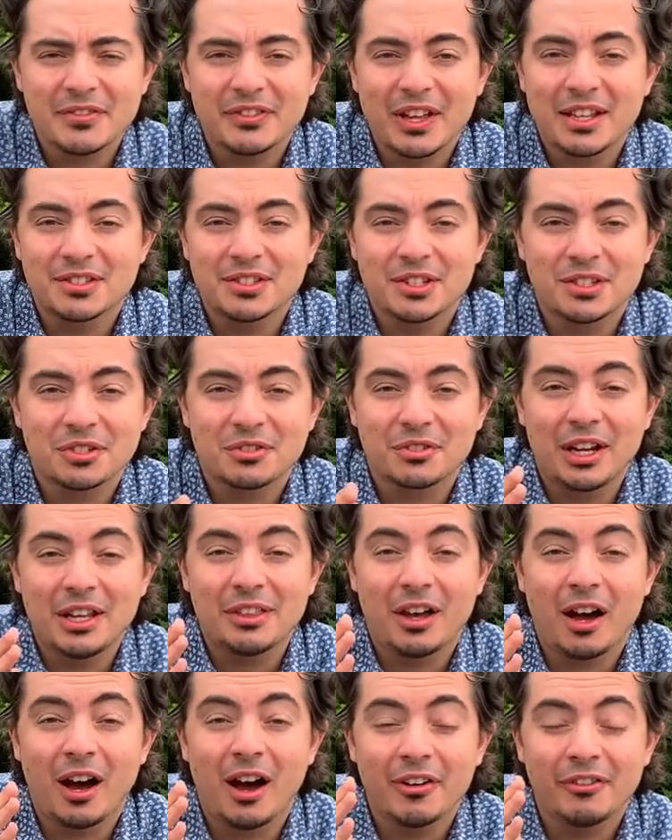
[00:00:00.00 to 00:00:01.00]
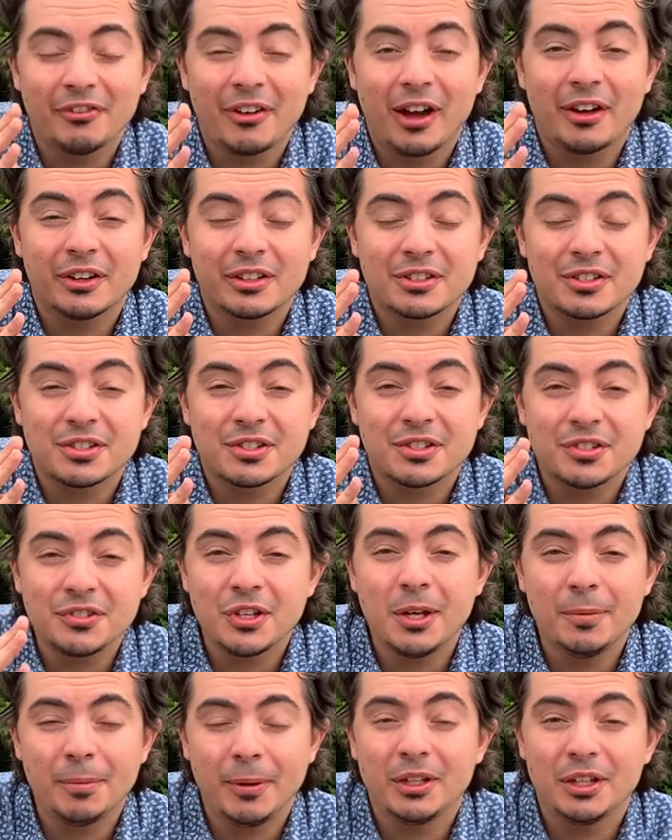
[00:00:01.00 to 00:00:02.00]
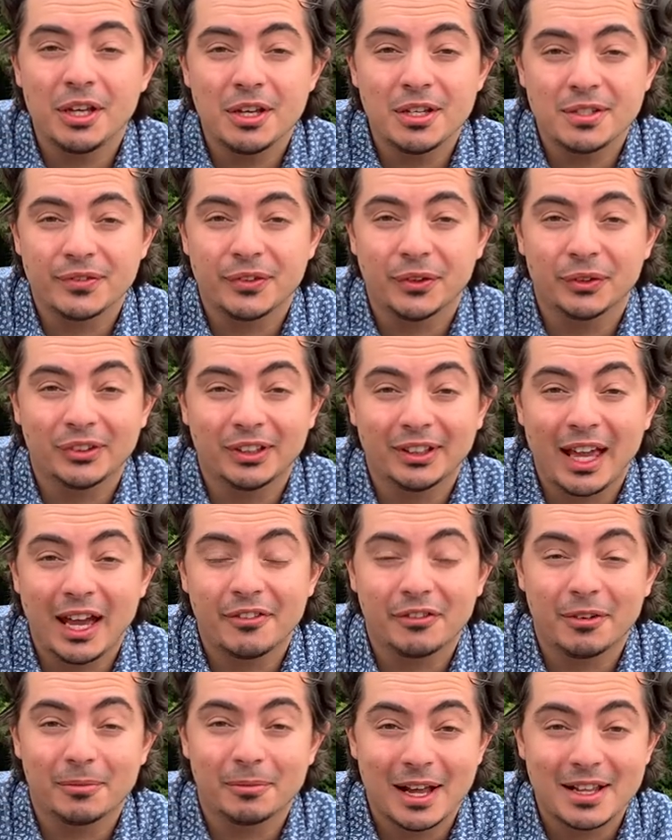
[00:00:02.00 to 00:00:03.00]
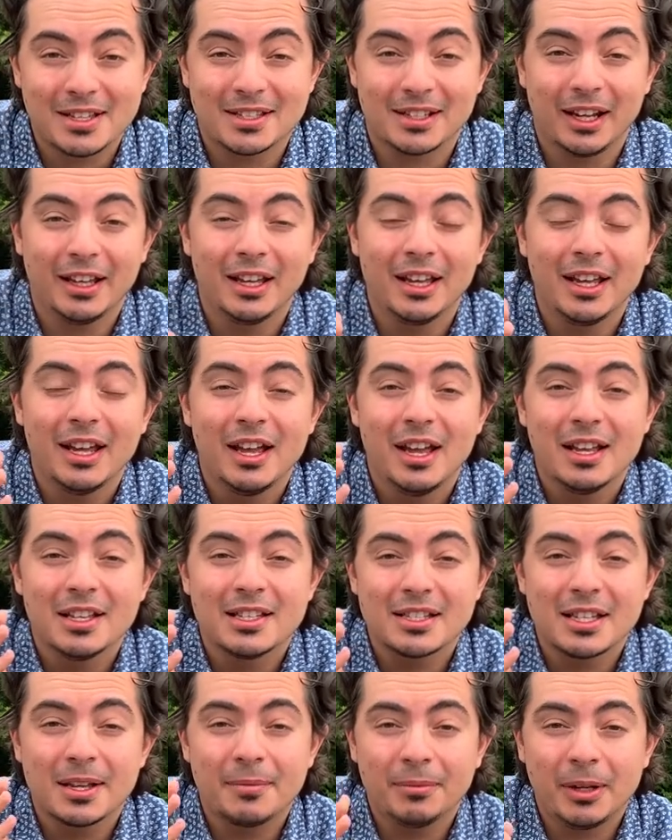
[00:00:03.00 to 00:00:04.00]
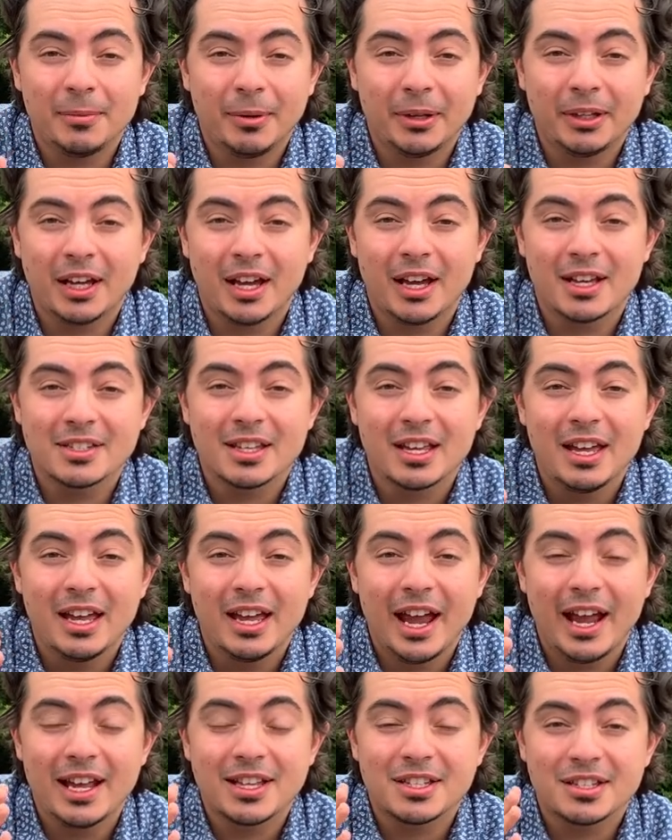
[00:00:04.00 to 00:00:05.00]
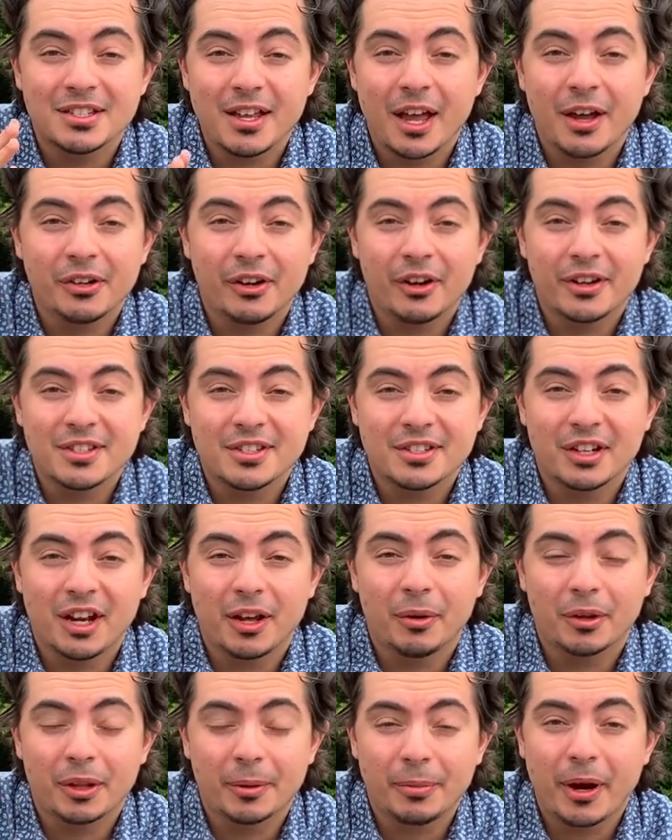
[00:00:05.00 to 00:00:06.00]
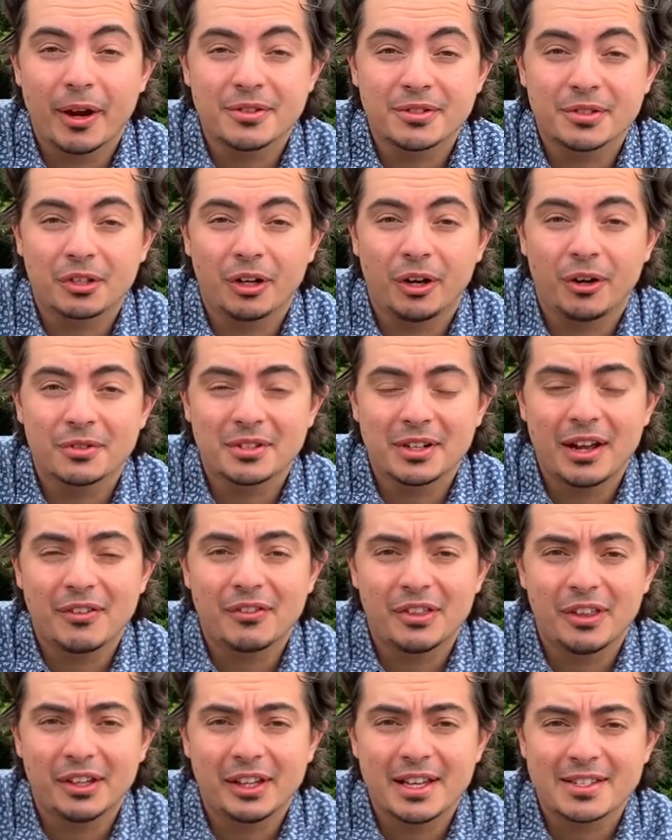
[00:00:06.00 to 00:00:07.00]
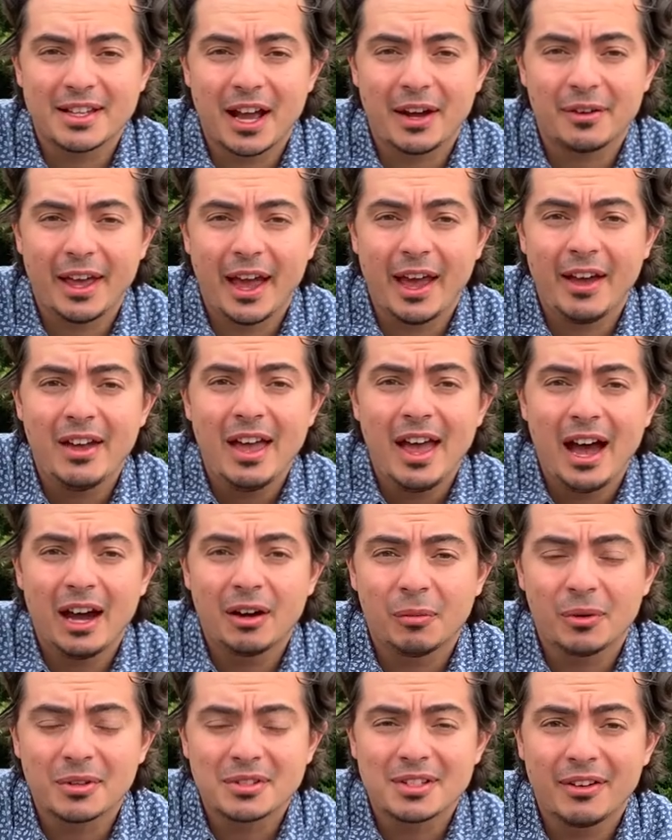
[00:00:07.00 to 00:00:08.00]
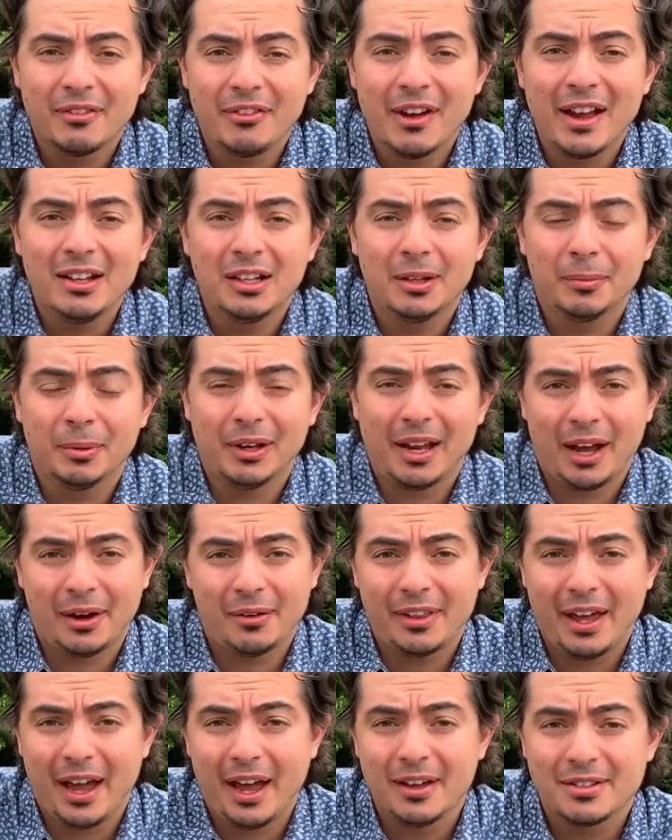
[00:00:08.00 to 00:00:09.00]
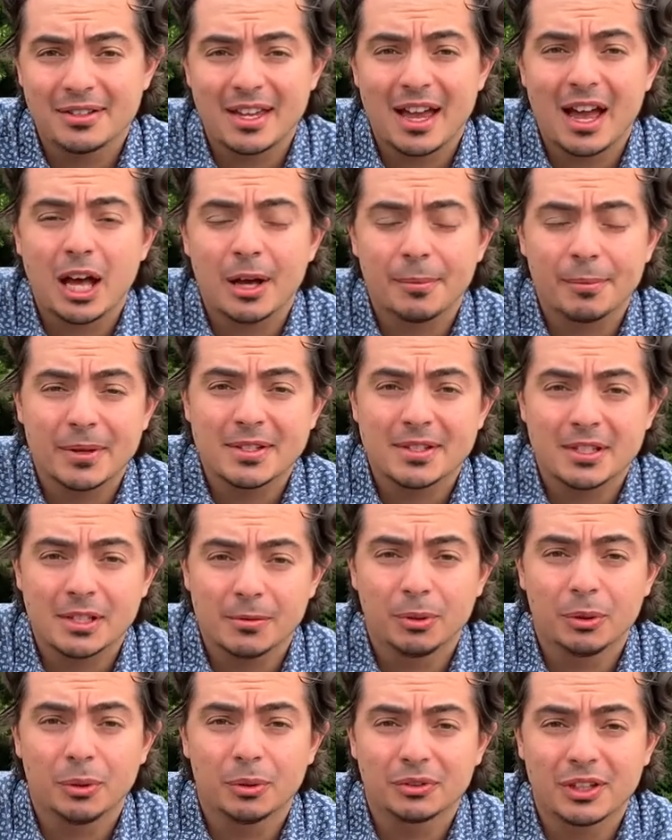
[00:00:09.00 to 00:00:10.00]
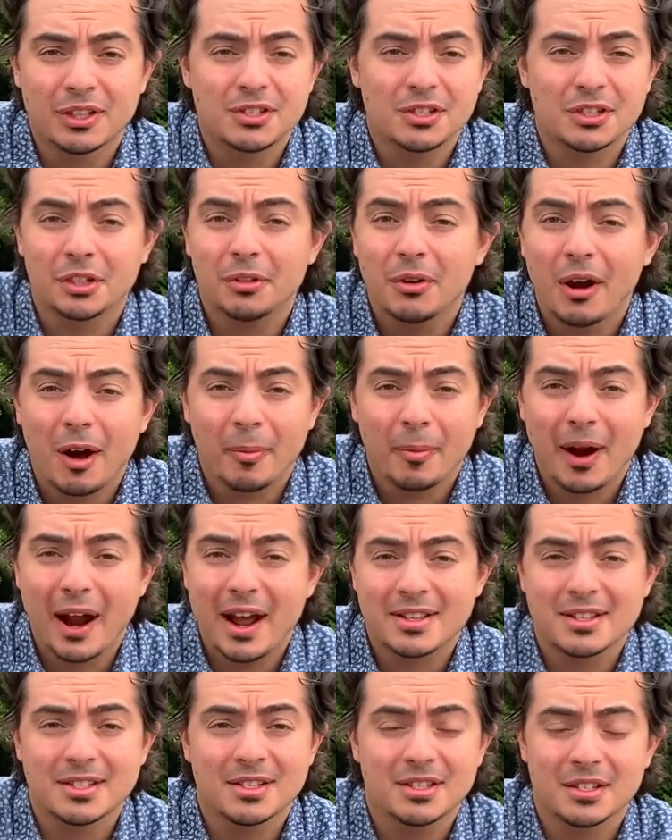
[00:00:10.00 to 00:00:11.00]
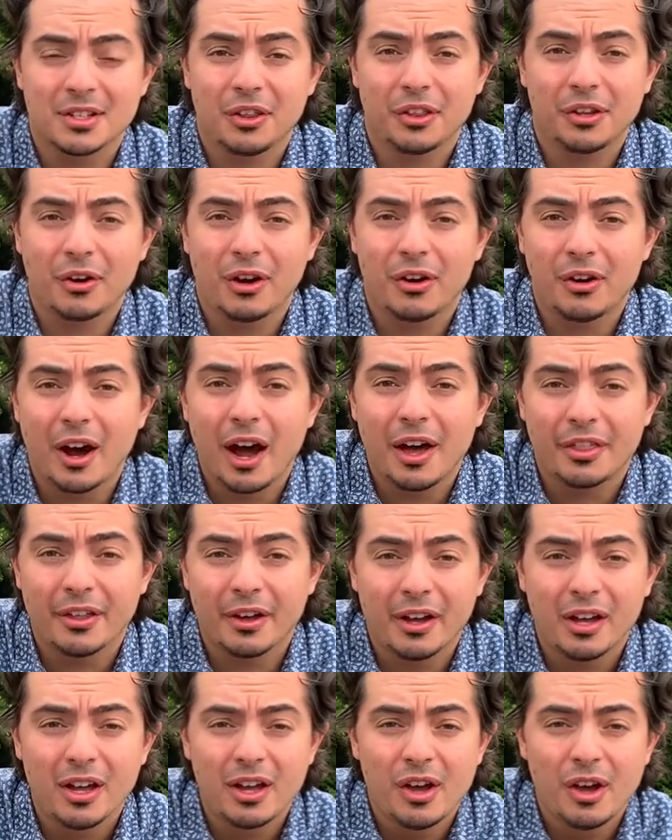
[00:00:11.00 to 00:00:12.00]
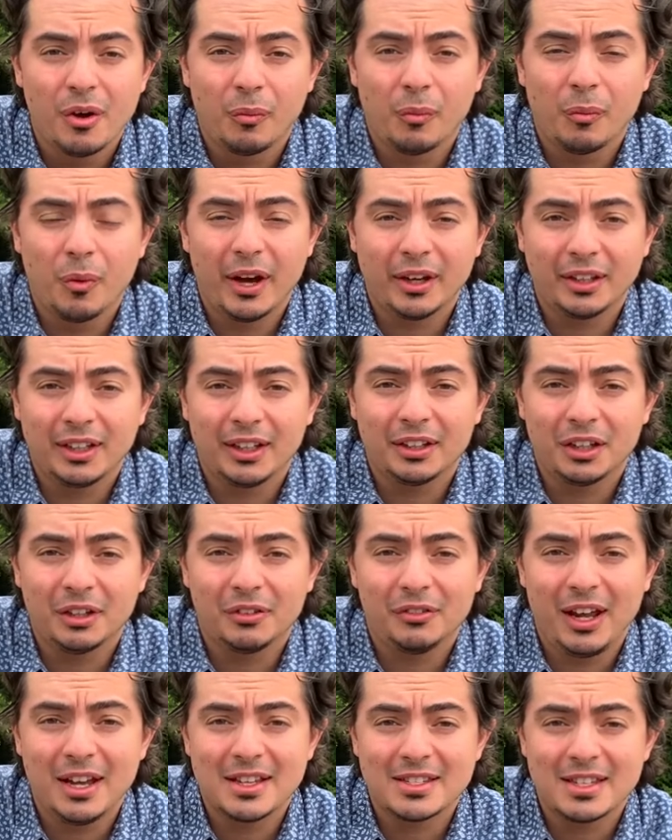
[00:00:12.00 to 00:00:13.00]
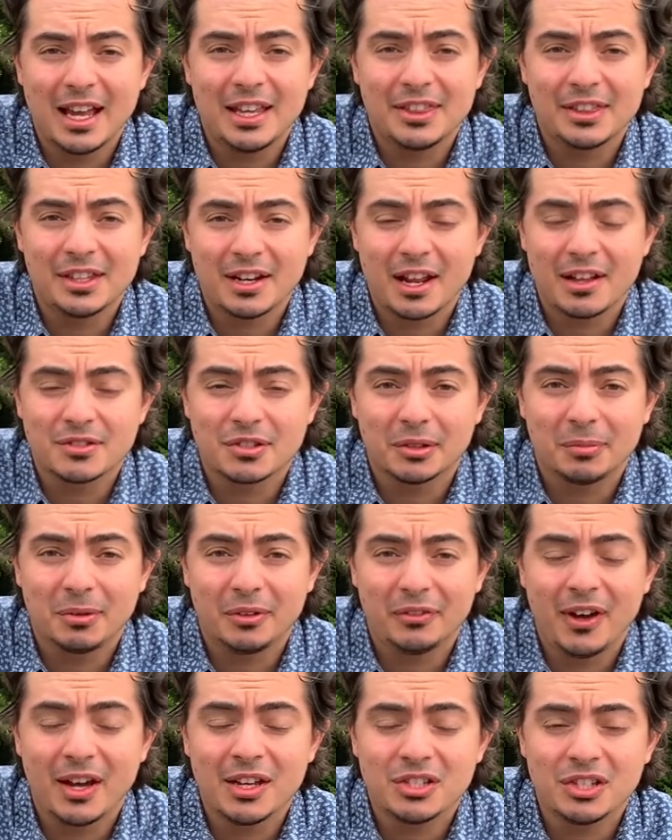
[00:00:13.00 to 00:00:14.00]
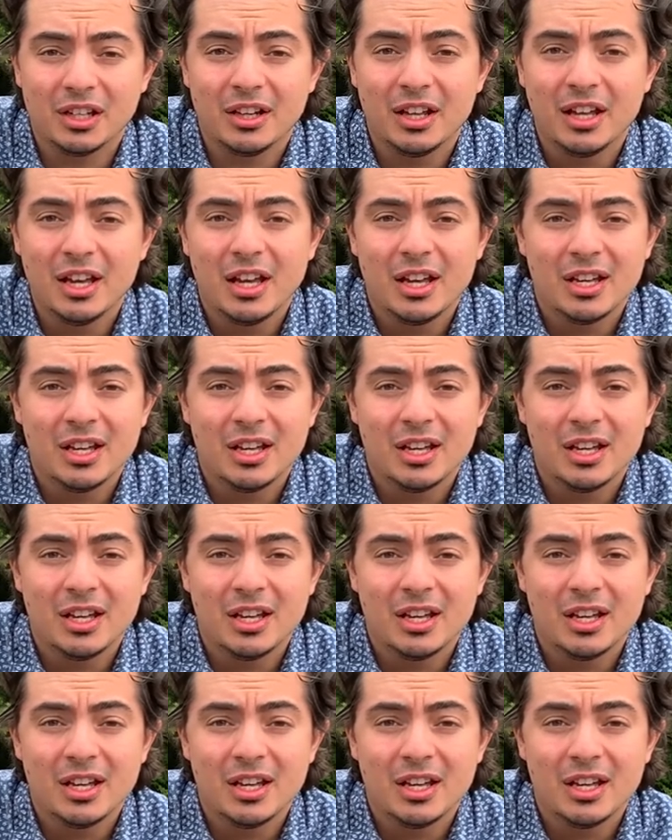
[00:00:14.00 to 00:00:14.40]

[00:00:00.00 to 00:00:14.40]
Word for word: of dentistry that I found super useful to get from Natalie, simply because it's so nice to know what the protocols and everything is out there and what's available out there to help us support us through our practices and through our other working careers in the dental profession.